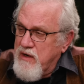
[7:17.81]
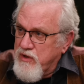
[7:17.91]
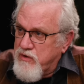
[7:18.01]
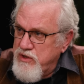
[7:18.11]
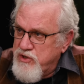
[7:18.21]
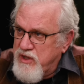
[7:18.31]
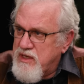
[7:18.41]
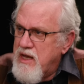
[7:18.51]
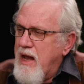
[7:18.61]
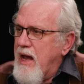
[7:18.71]
of the Christians
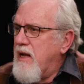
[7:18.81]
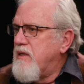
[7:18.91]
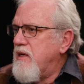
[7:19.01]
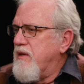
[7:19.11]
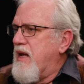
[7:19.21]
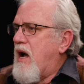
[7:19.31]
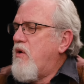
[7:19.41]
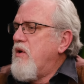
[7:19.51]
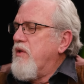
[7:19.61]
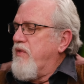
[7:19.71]
and
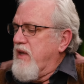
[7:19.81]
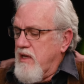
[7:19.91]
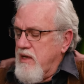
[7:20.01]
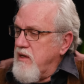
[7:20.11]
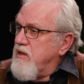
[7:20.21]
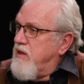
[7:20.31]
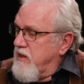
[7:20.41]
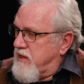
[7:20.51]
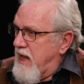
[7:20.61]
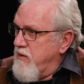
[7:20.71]
now the, the
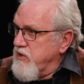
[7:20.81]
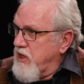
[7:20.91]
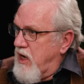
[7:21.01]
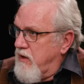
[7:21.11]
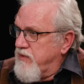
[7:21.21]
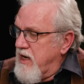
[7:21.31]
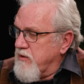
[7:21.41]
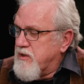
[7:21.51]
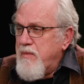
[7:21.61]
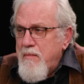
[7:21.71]
language of the
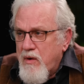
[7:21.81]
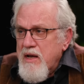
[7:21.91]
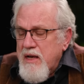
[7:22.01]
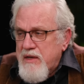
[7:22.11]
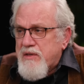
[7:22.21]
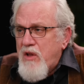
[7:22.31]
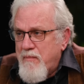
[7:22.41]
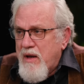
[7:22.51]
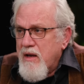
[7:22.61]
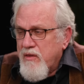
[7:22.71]
Arabs. Remember,
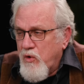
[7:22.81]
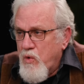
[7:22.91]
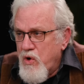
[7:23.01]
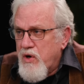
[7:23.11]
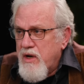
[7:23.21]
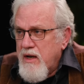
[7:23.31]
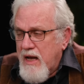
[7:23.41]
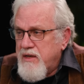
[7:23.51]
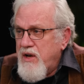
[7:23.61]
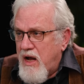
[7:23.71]
Islam, the word
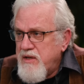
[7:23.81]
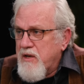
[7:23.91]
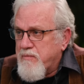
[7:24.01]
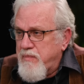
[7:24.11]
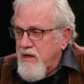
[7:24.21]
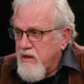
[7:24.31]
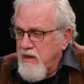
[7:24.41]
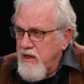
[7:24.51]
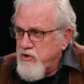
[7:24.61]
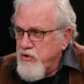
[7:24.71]
had not yet been
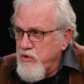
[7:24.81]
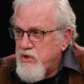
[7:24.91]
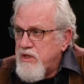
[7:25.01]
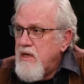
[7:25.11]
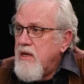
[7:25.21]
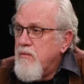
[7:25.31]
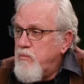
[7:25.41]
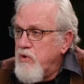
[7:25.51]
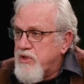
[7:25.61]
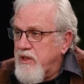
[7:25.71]
introduced.
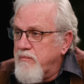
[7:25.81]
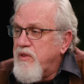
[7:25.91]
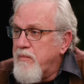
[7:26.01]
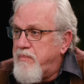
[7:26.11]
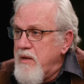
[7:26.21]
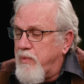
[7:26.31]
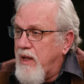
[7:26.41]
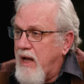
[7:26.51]
Muslim, the people